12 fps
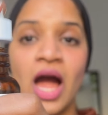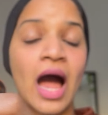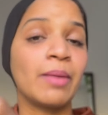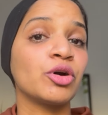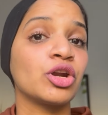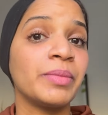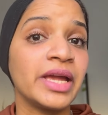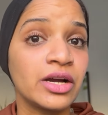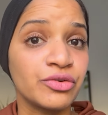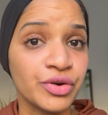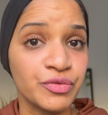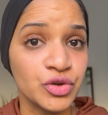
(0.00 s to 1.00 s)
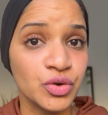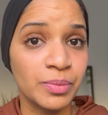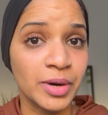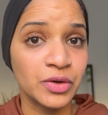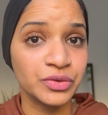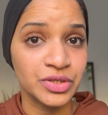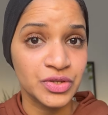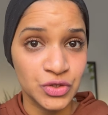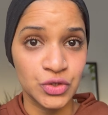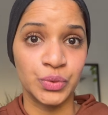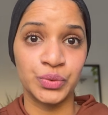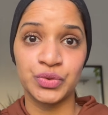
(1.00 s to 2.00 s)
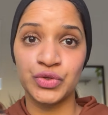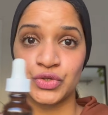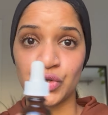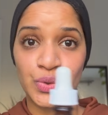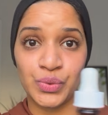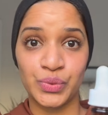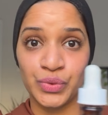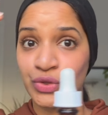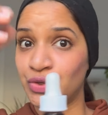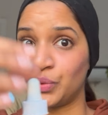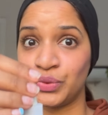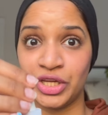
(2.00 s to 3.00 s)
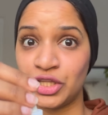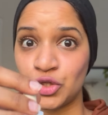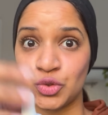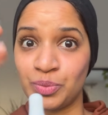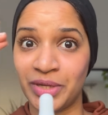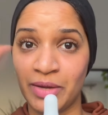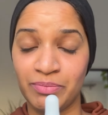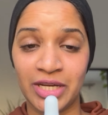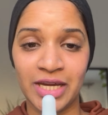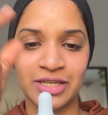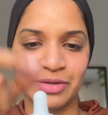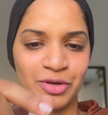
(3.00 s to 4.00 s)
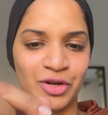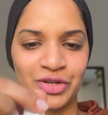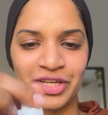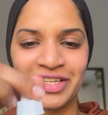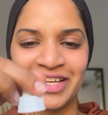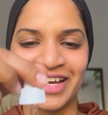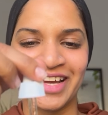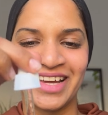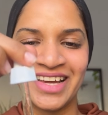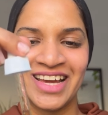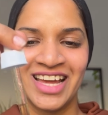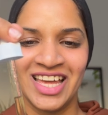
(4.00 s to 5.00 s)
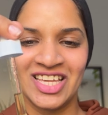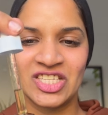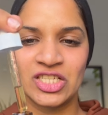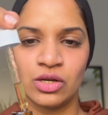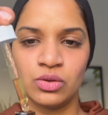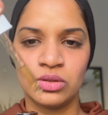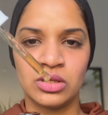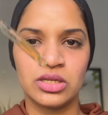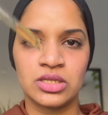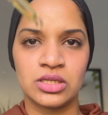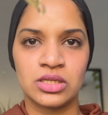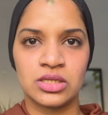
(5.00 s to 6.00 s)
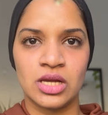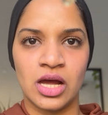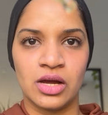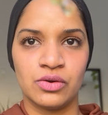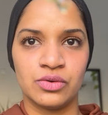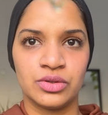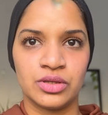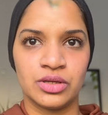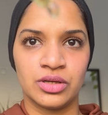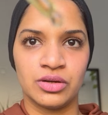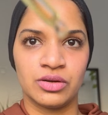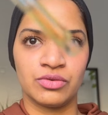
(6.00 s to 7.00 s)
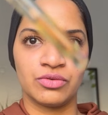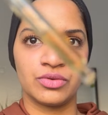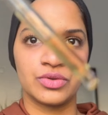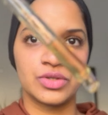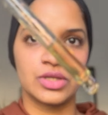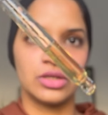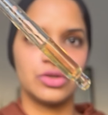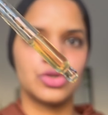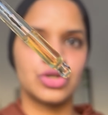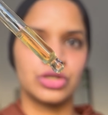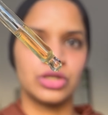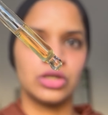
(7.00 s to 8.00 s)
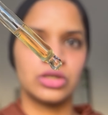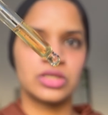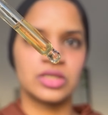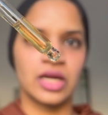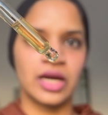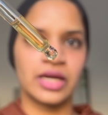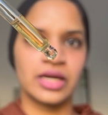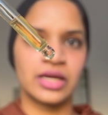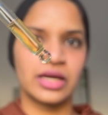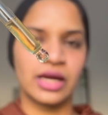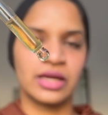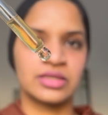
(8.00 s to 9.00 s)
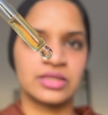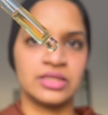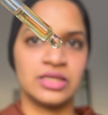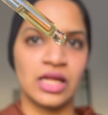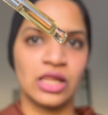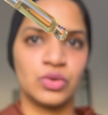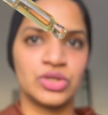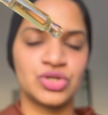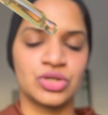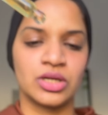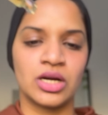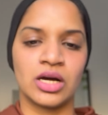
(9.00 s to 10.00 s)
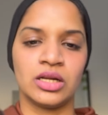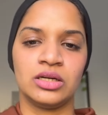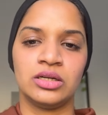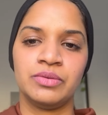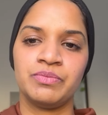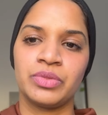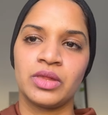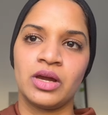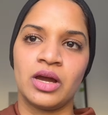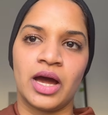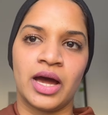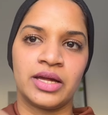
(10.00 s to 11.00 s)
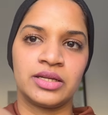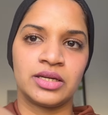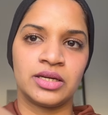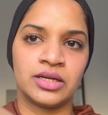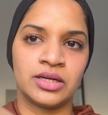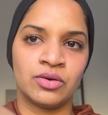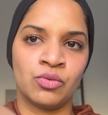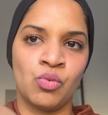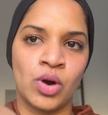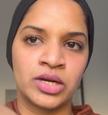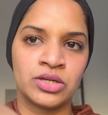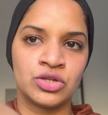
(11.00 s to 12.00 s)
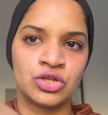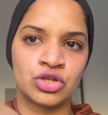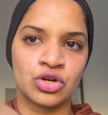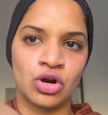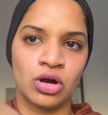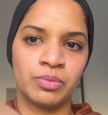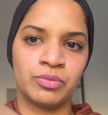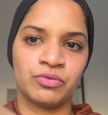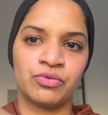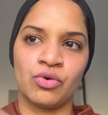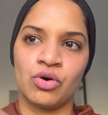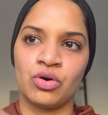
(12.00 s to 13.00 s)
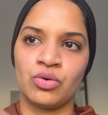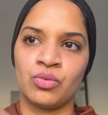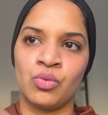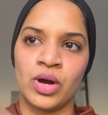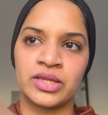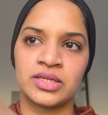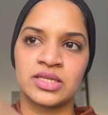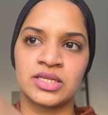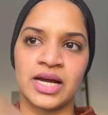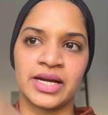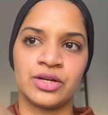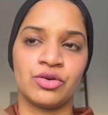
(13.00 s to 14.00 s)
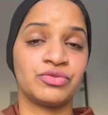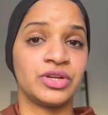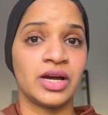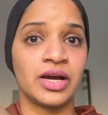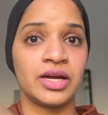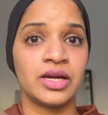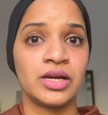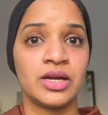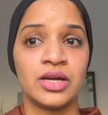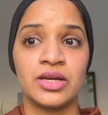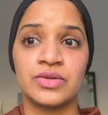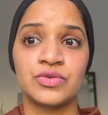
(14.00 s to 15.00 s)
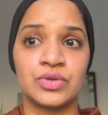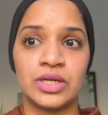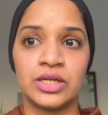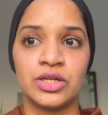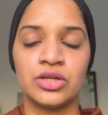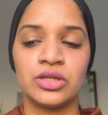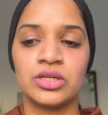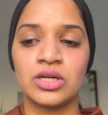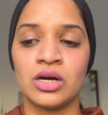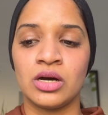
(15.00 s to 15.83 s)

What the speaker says: I'm gonna make a review about this soon, so you need to be updated about it. So this is how the solution looks like. It's yellowish in color, and 1 drop for one side of the eye is really good.